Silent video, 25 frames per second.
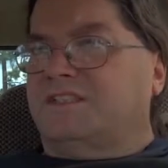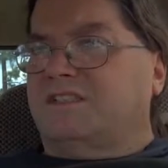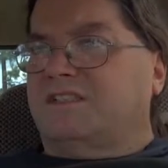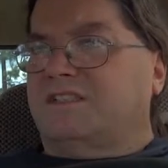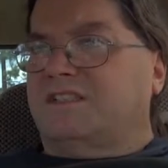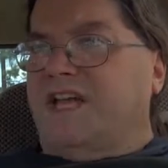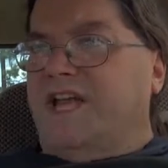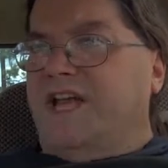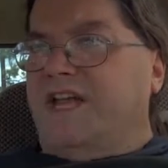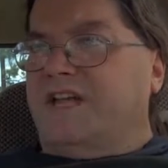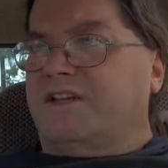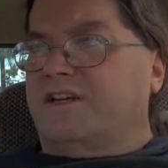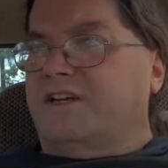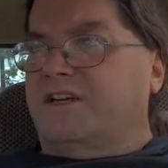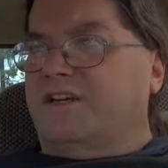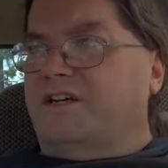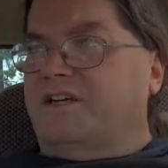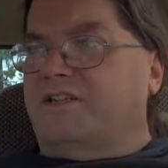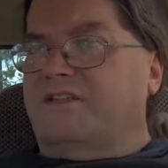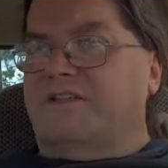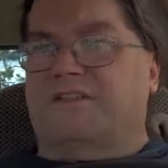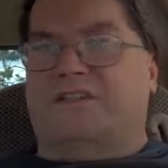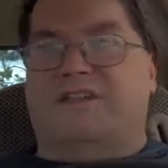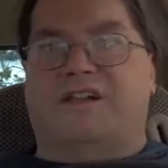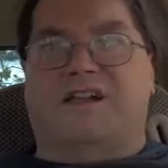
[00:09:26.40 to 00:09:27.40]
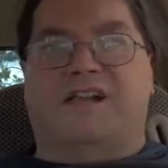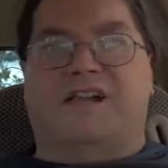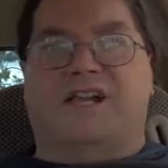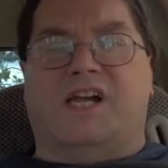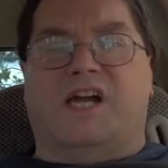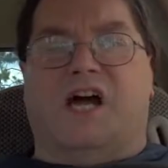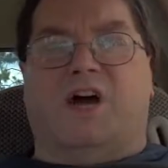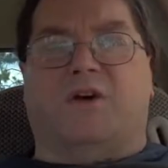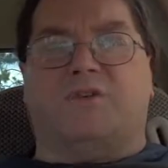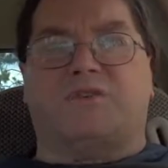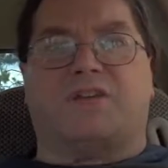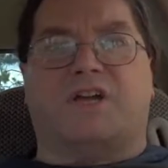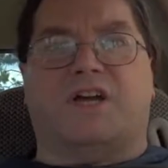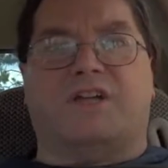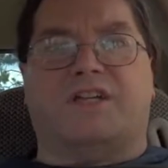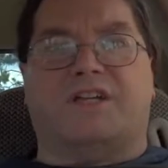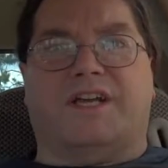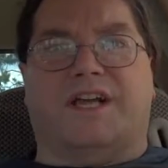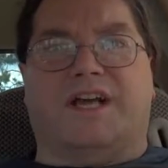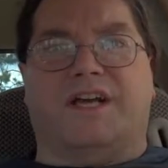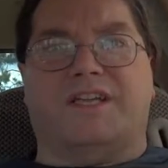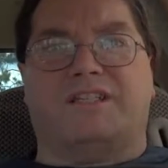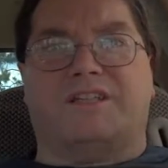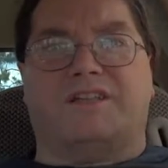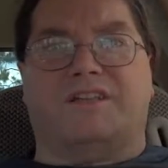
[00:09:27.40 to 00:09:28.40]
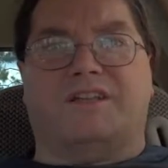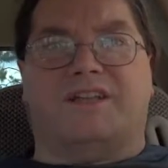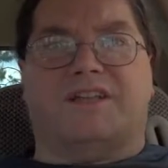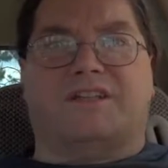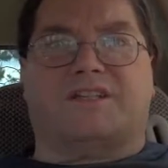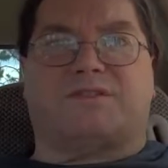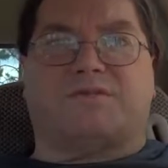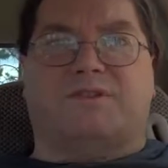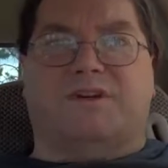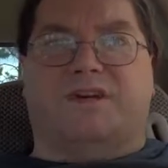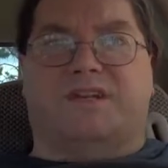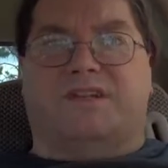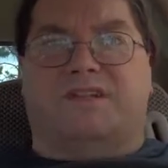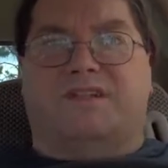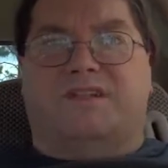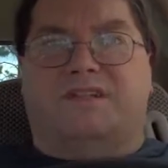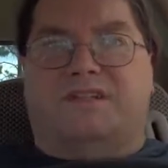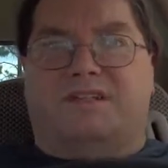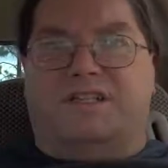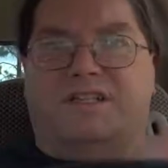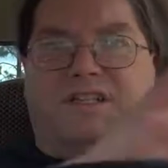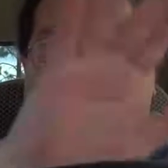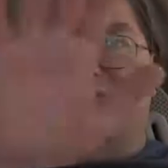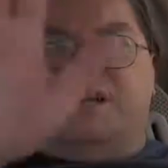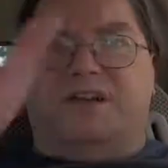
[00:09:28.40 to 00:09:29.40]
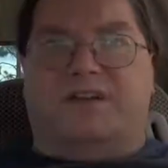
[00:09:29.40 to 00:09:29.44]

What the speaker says: And I'll talk to you guys in the next one. Take care,